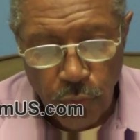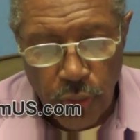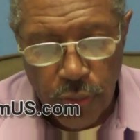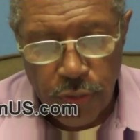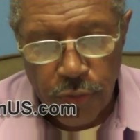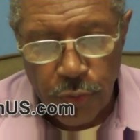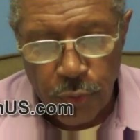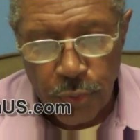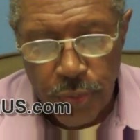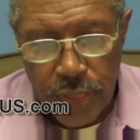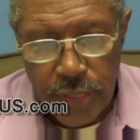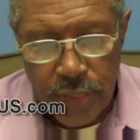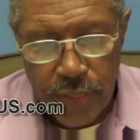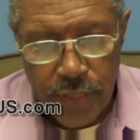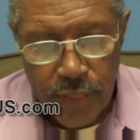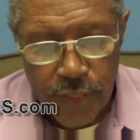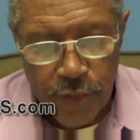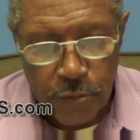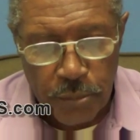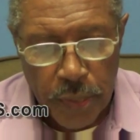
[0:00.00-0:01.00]
One of the
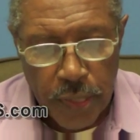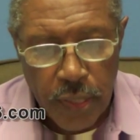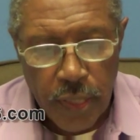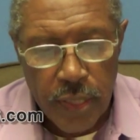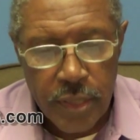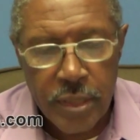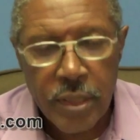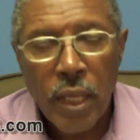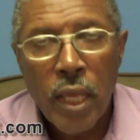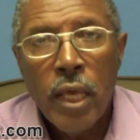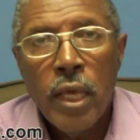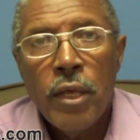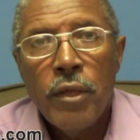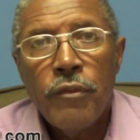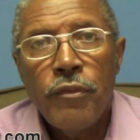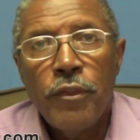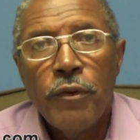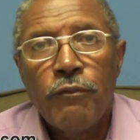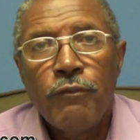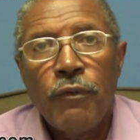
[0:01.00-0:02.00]
reasons is because
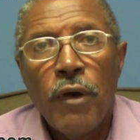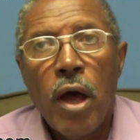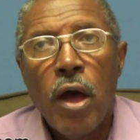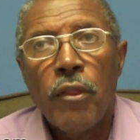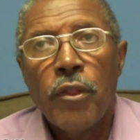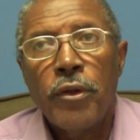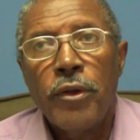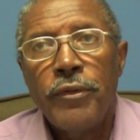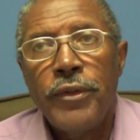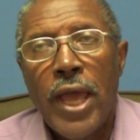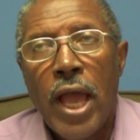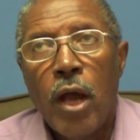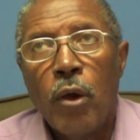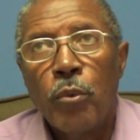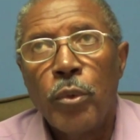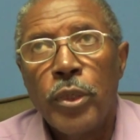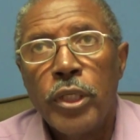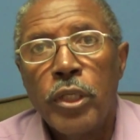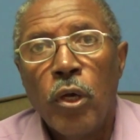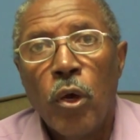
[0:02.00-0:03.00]
the farther
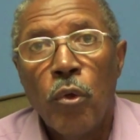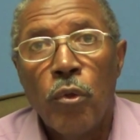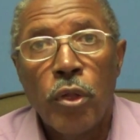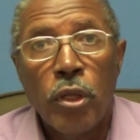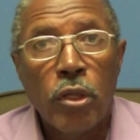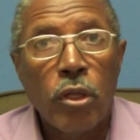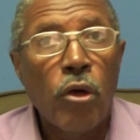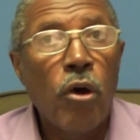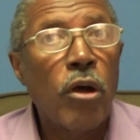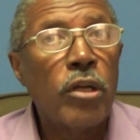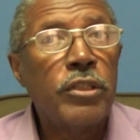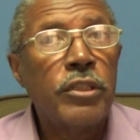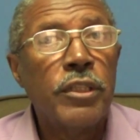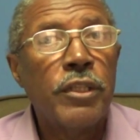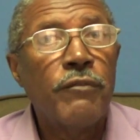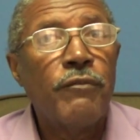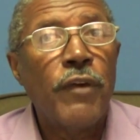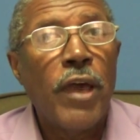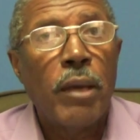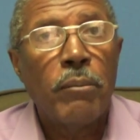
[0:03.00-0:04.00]
down we go, the larger
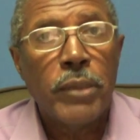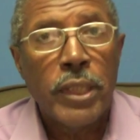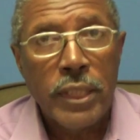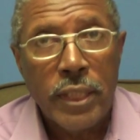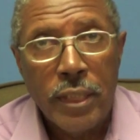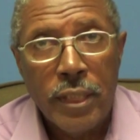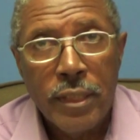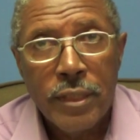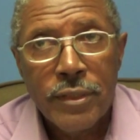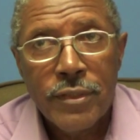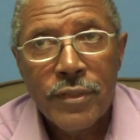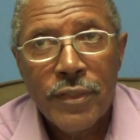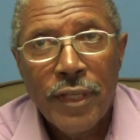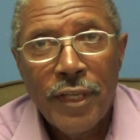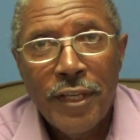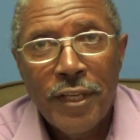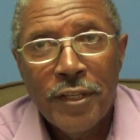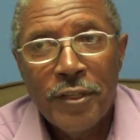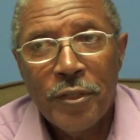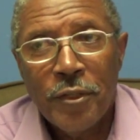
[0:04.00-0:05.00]
the family gets.
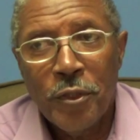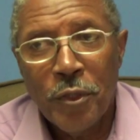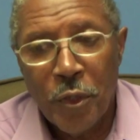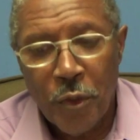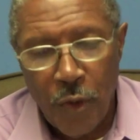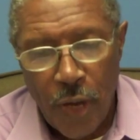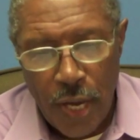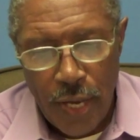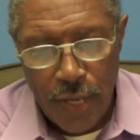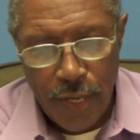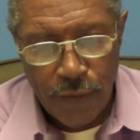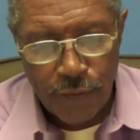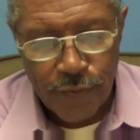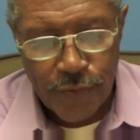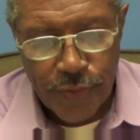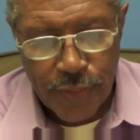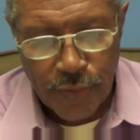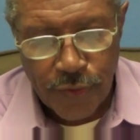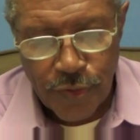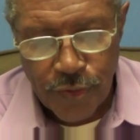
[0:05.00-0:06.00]
You know, I have
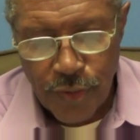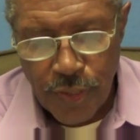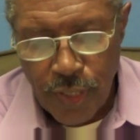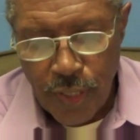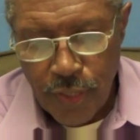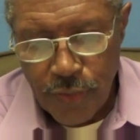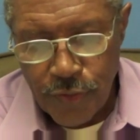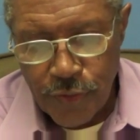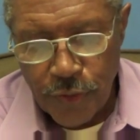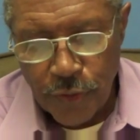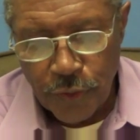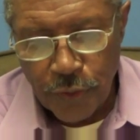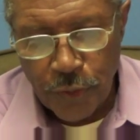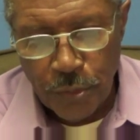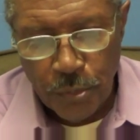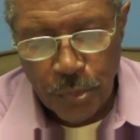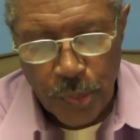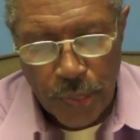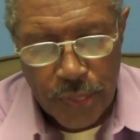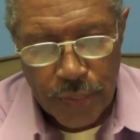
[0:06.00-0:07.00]
6
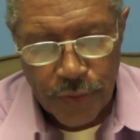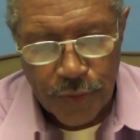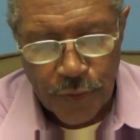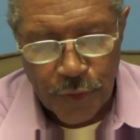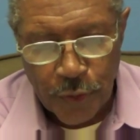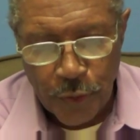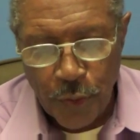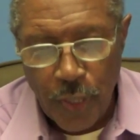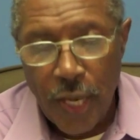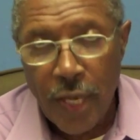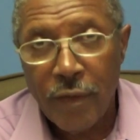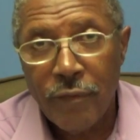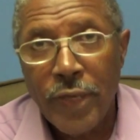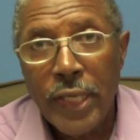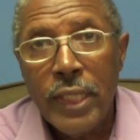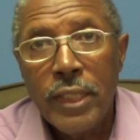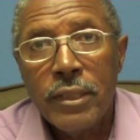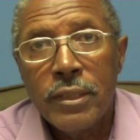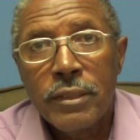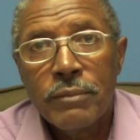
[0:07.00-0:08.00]
children plus 2, I have
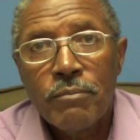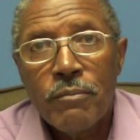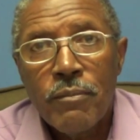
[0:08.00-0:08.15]
8.